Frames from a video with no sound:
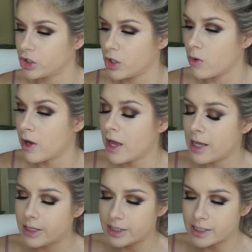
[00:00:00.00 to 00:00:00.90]
So
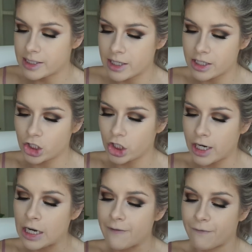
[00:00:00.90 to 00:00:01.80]
this is in the
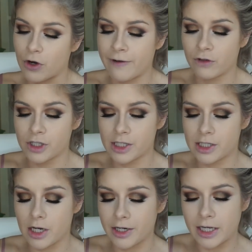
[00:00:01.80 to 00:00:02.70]
shade Forever
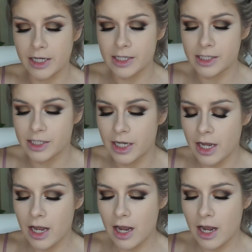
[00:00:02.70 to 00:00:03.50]
Sunkissed.